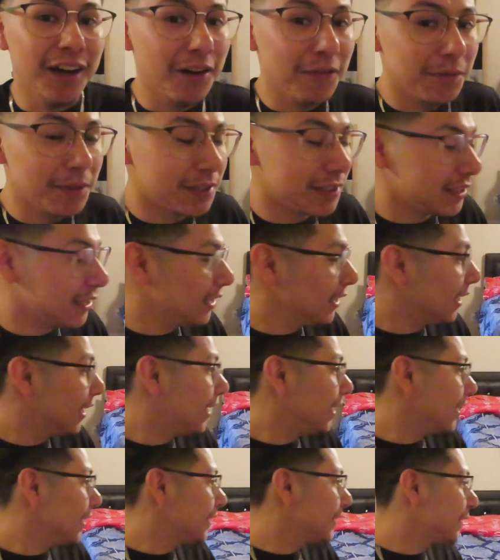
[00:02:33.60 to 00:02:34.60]
and obviously,
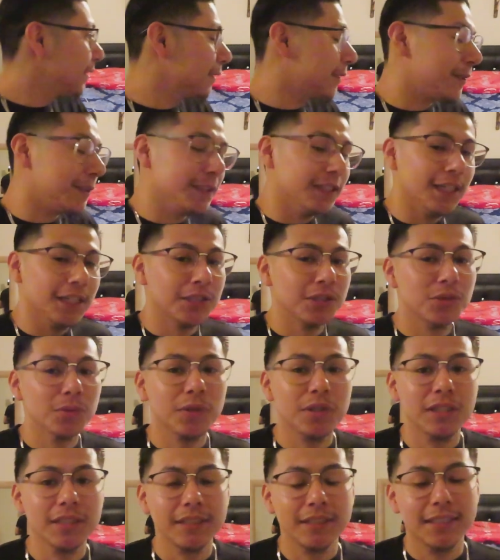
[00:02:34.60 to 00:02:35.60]
guys, I
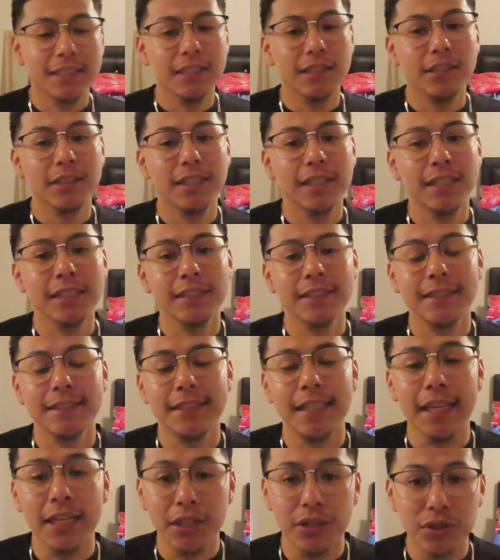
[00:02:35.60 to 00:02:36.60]
just want to tell you guys
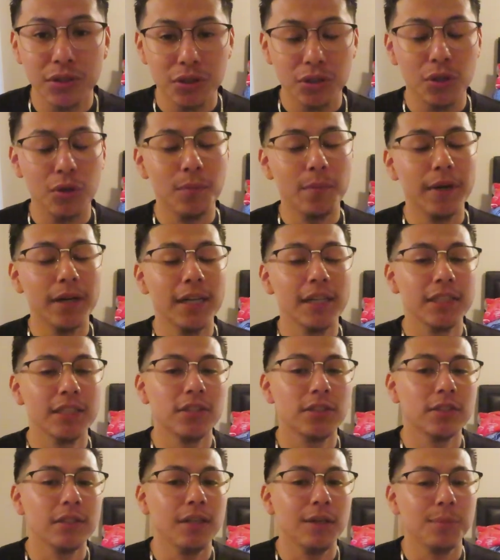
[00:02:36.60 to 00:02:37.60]
thank you so
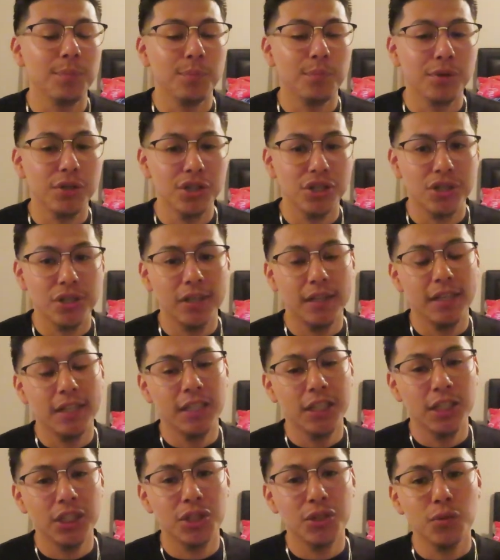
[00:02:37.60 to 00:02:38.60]
much. I
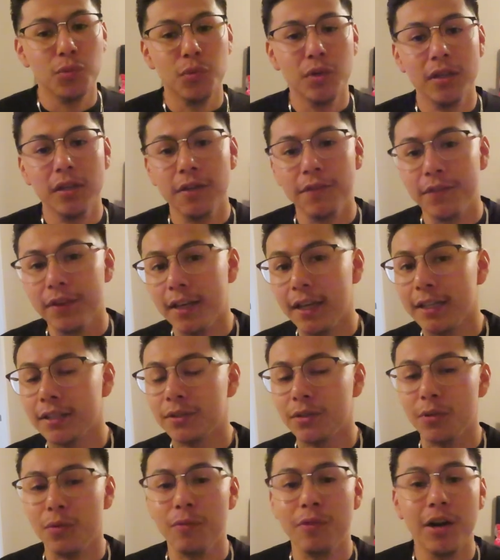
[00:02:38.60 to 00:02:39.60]
appreciate each one of you
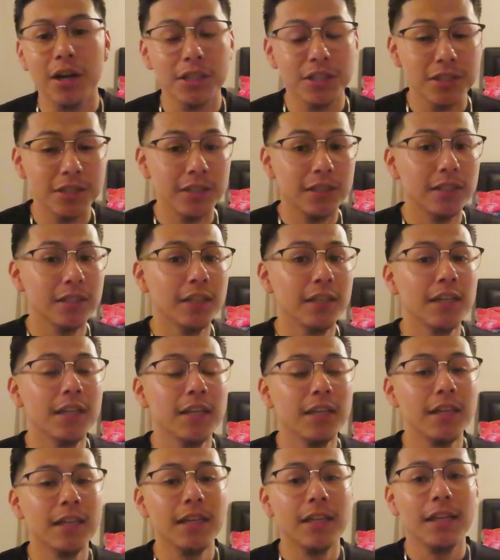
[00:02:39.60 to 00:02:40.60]
guys are watching
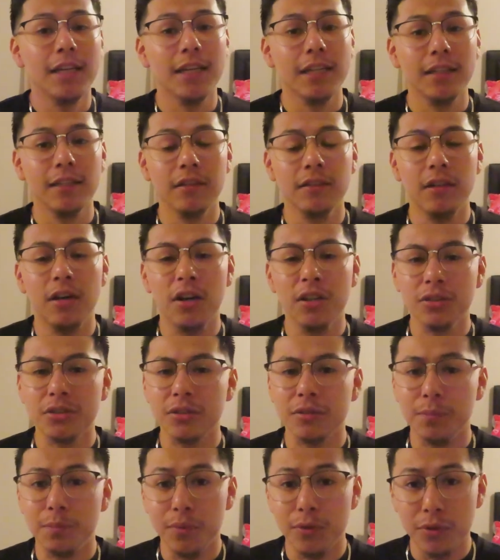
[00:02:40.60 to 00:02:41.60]
and all
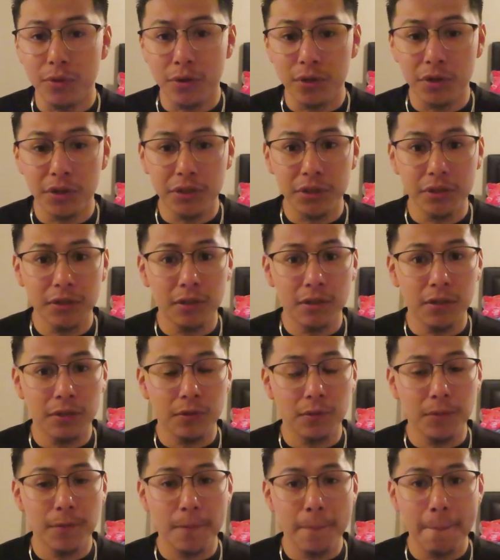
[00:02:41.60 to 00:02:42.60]
the support, you
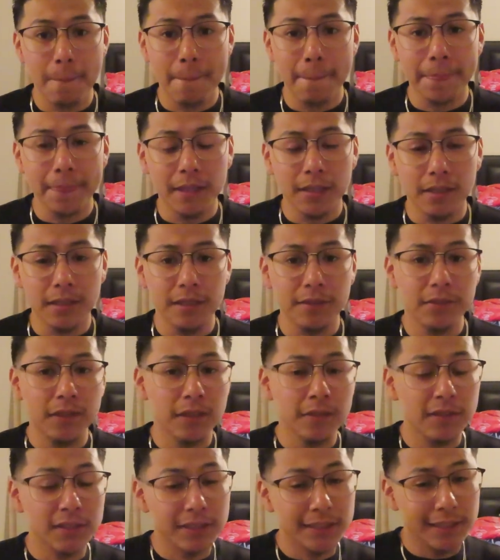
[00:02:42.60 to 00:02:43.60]
know,
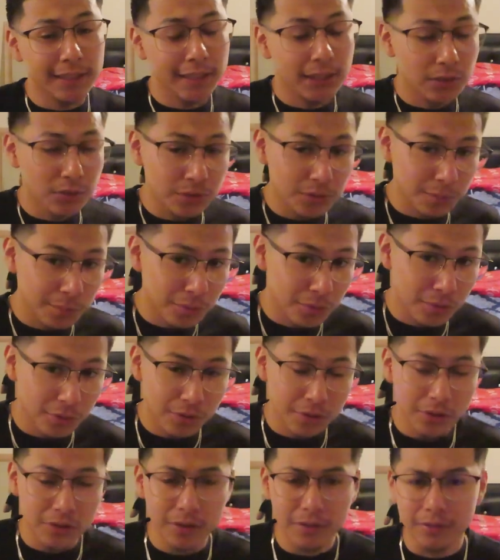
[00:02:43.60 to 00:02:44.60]
even if it's a little
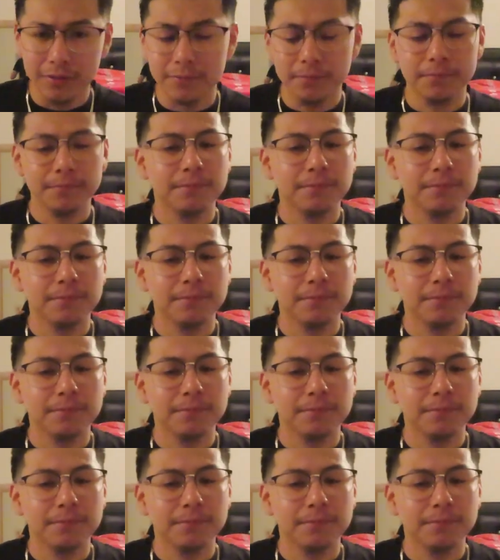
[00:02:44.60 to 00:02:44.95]
support.